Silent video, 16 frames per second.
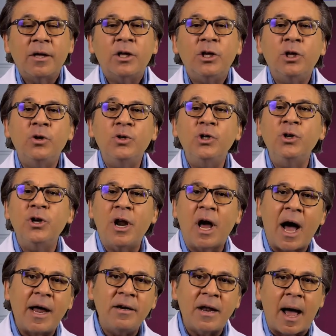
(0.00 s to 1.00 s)
Use your
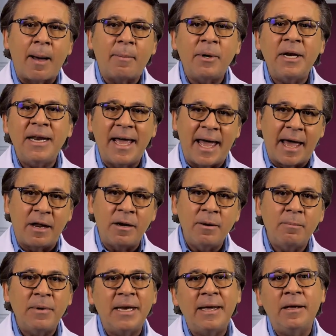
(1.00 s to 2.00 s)
non-dominant
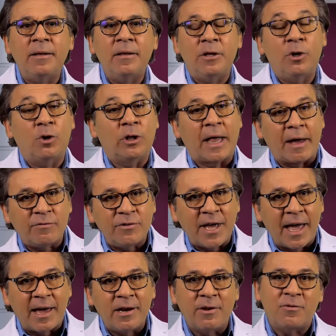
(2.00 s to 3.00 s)
hand, meaning your left
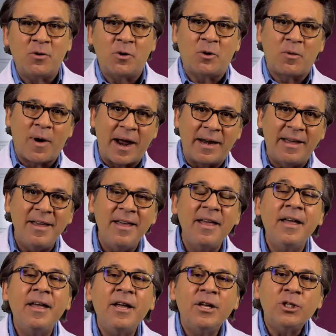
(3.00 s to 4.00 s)
hand if you're a righty,
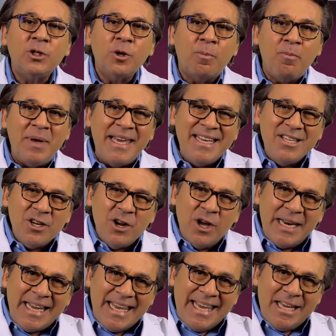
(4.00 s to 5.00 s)
to pinch
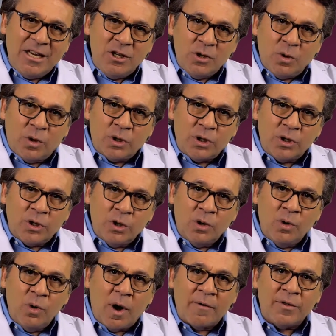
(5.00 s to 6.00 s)
an inch or
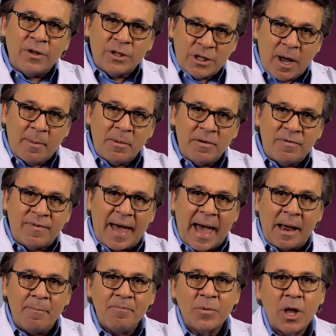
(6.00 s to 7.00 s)
two of the tummy
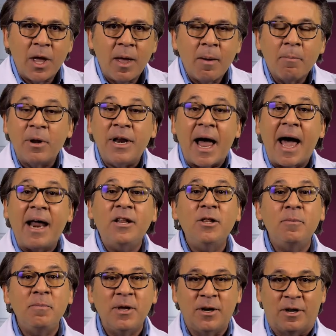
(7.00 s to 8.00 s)
fat, but not in
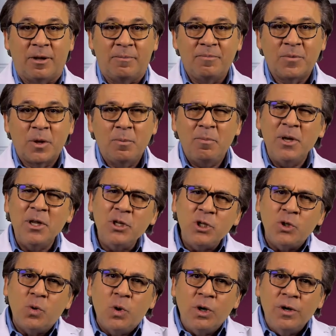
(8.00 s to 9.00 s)
the middle.
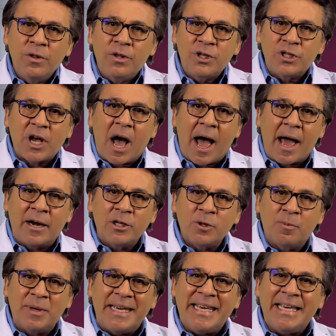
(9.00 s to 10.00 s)
Pinch toward the side, as
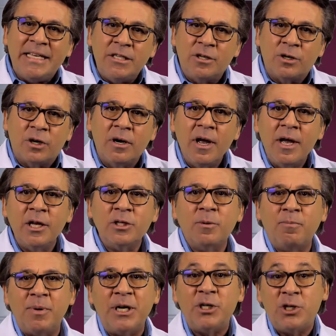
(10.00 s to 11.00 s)
it'll be easier
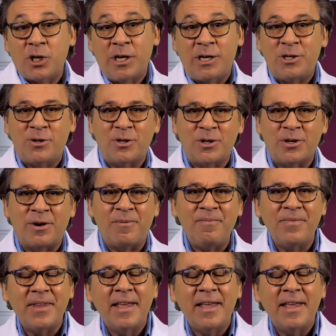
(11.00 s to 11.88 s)
to pinch an inch or two.